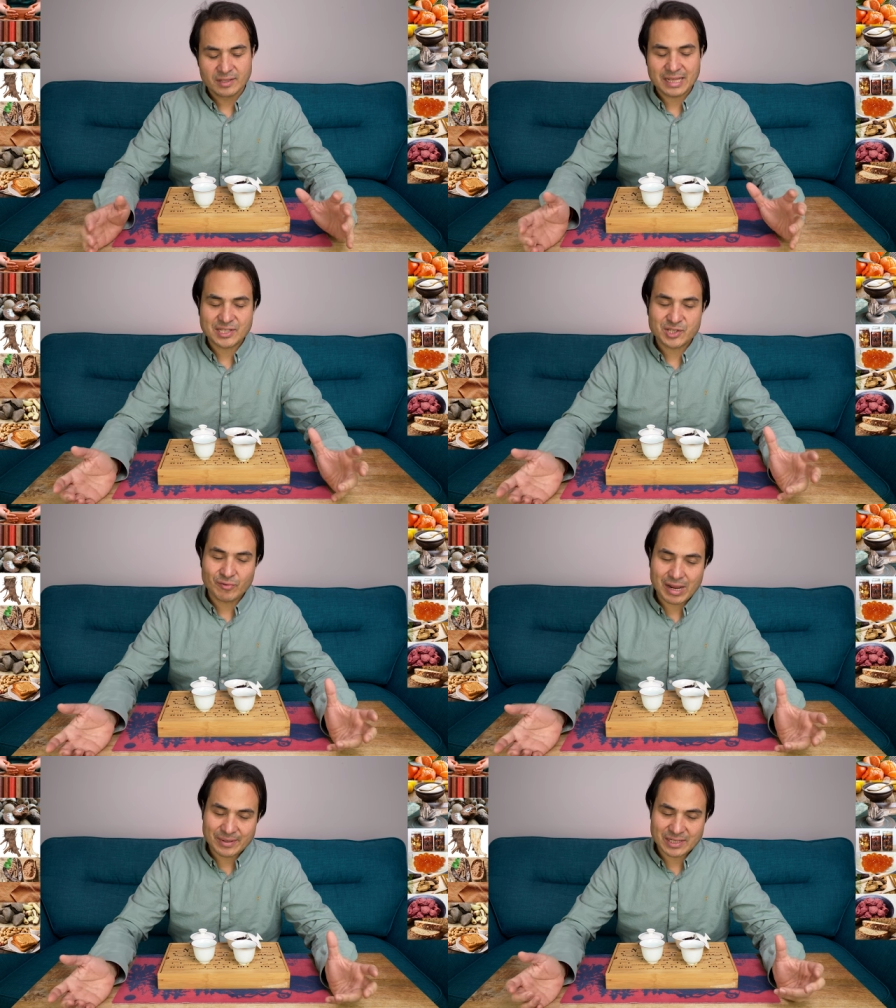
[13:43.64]
That
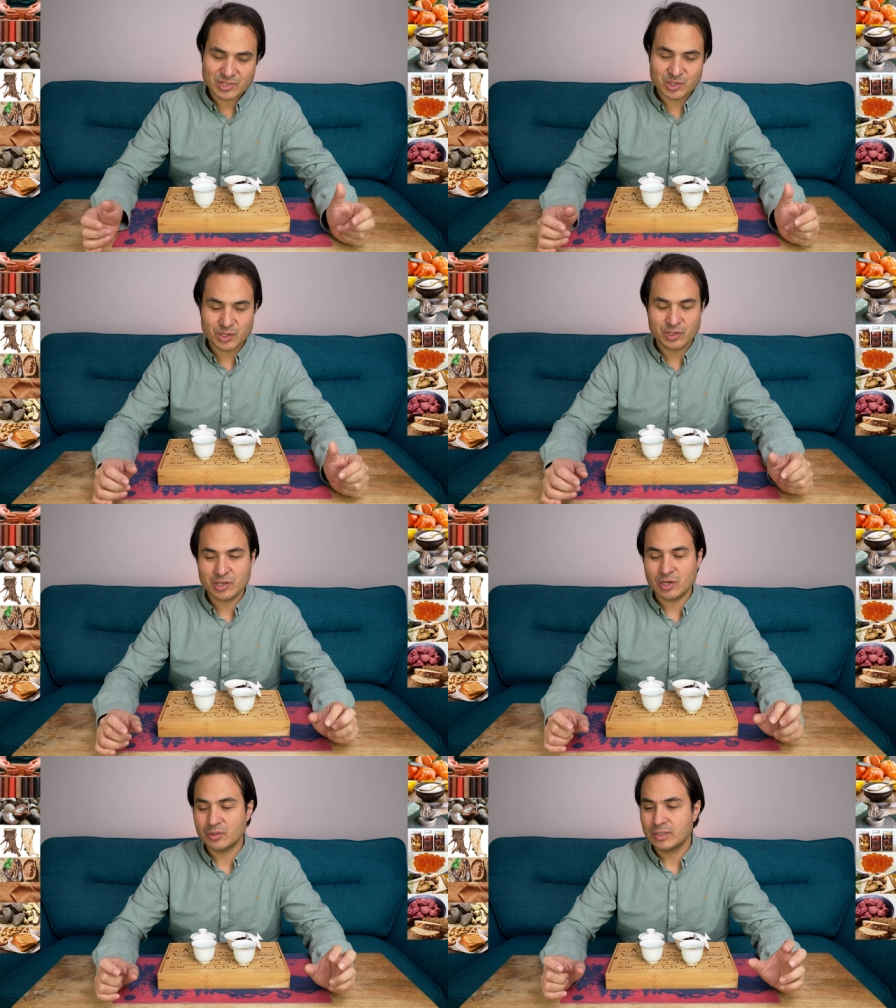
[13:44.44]
ceramic
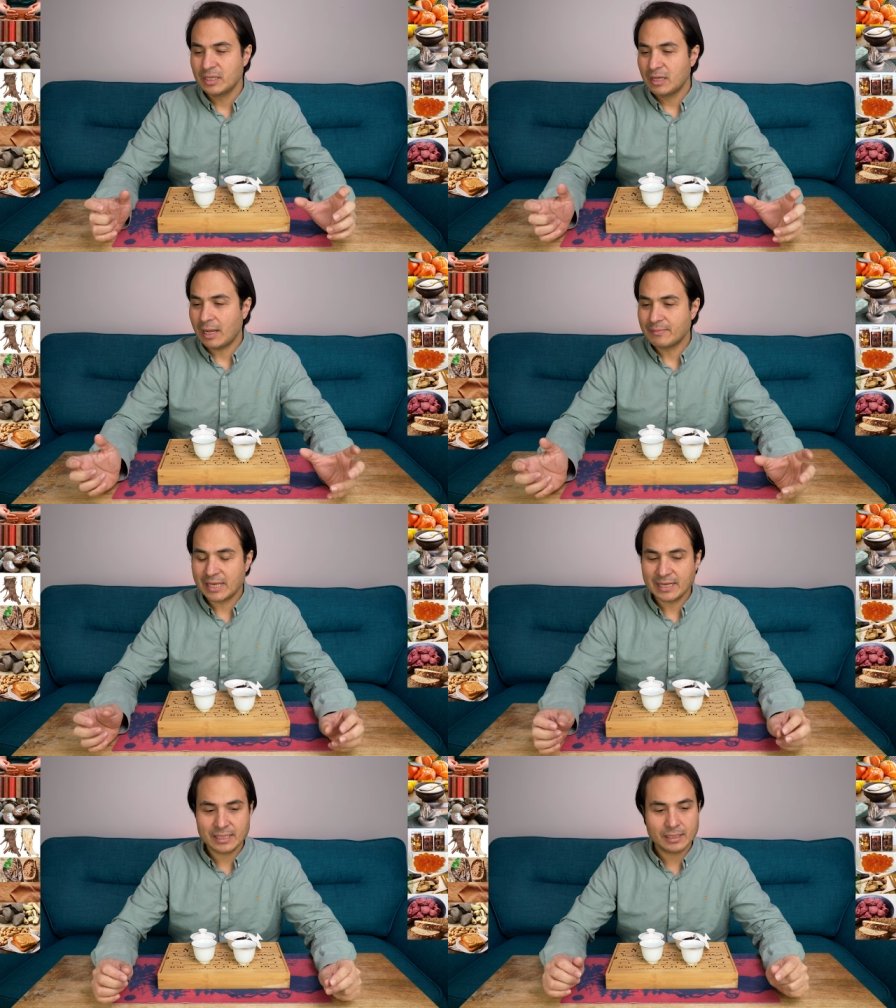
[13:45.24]
studio, I'm
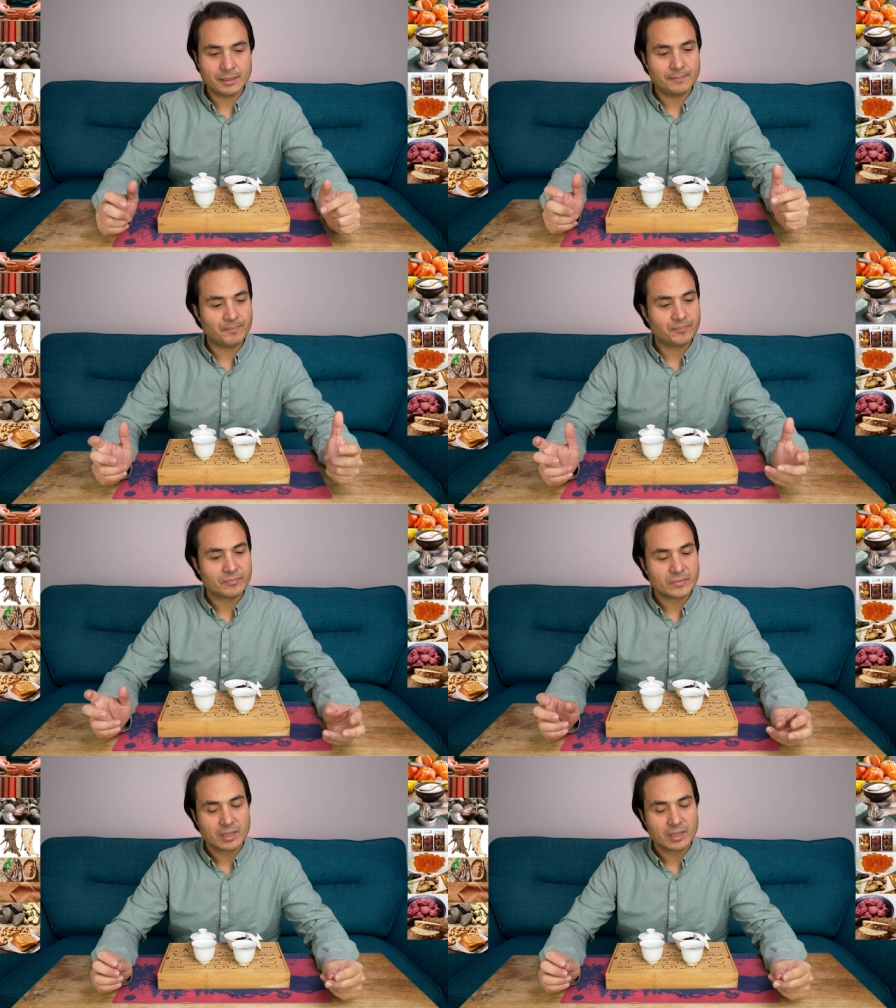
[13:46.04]
getting um,